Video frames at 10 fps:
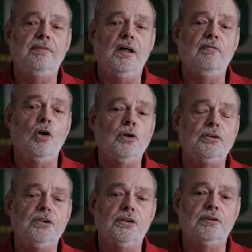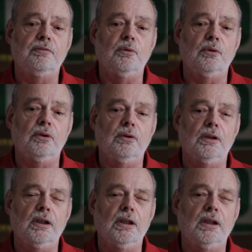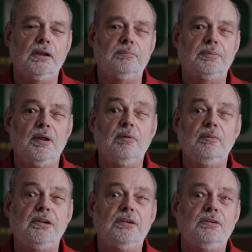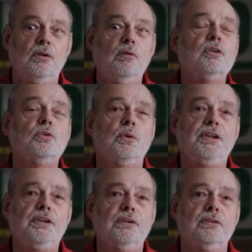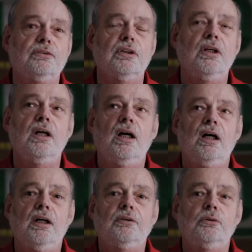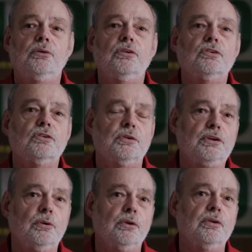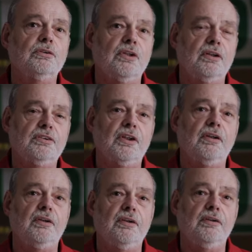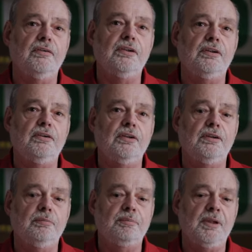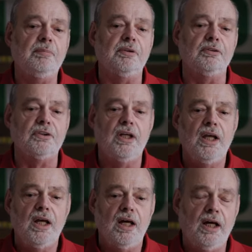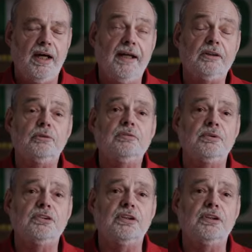volunteered for probably over 20 years doing the street corners, selling the papers at Christmas